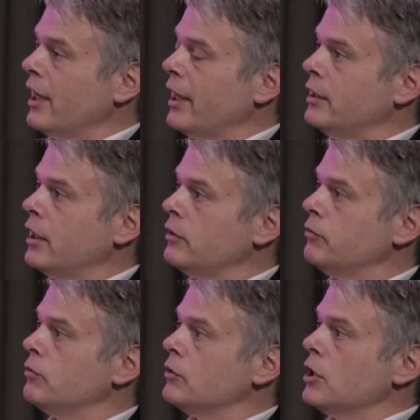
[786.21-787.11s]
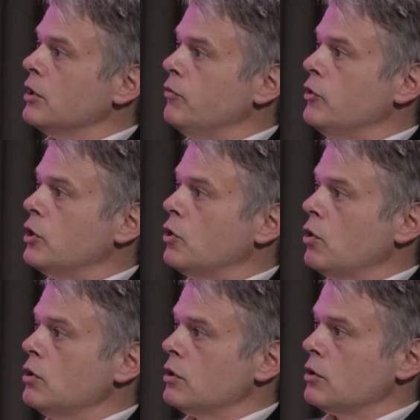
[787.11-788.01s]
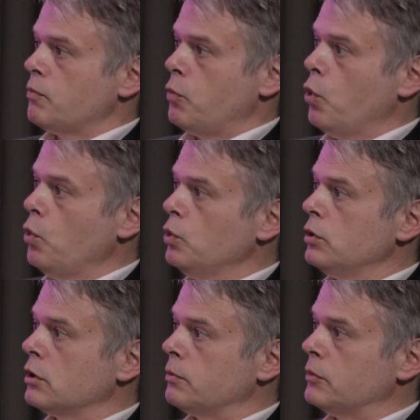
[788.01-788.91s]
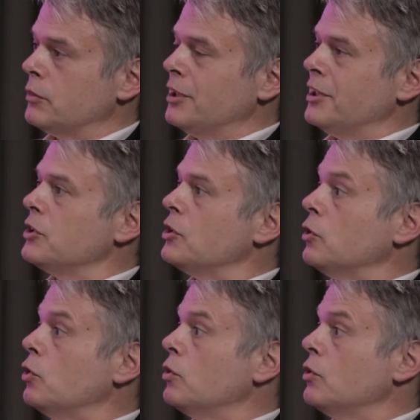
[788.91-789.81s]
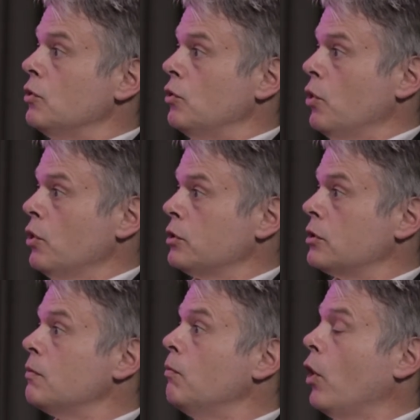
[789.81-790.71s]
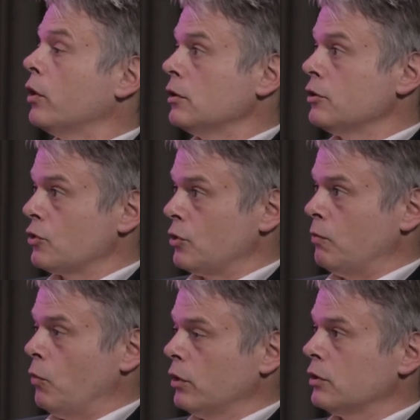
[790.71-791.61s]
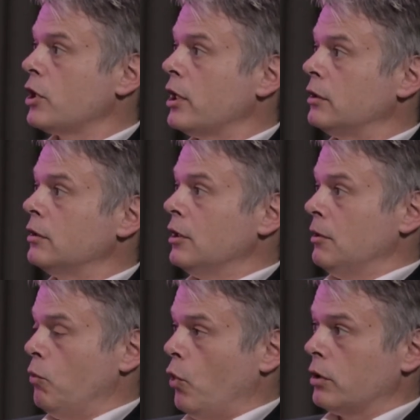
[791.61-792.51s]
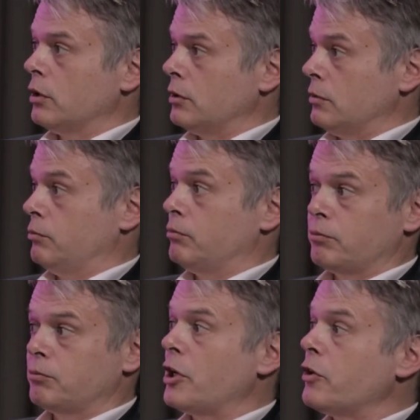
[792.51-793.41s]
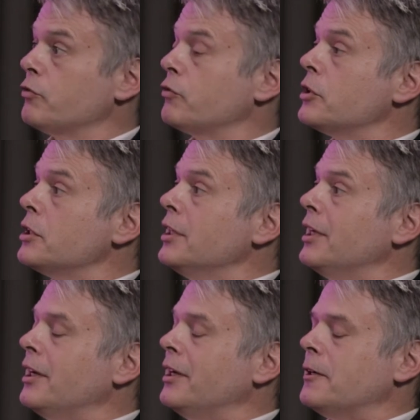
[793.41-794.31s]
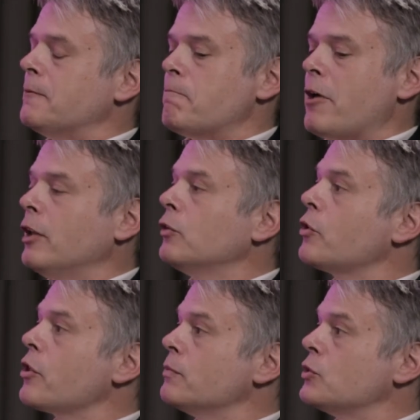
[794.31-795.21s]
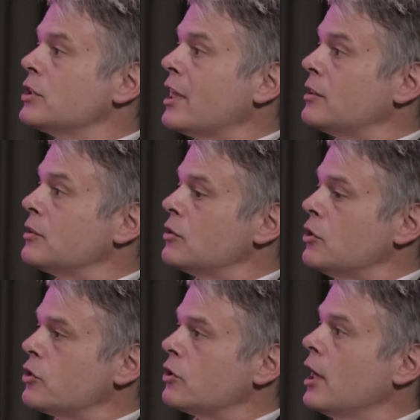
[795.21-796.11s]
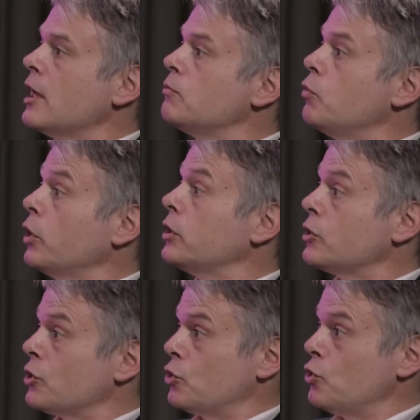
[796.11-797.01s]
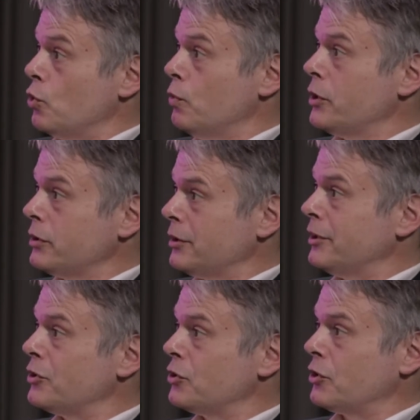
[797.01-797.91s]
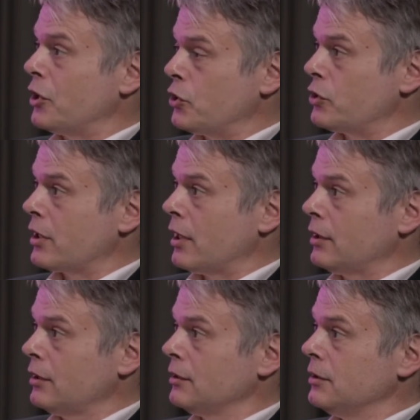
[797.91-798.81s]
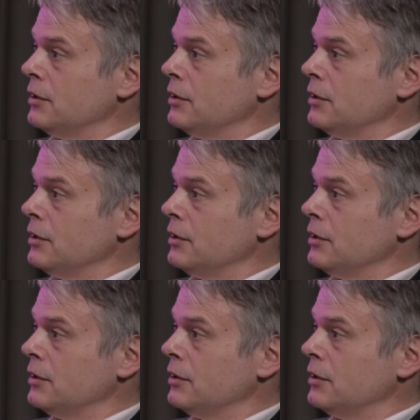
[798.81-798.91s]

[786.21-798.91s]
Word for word: And then we pool the learned models, so the models are more, kind of algorithms that describe what is a tumor in such a scan.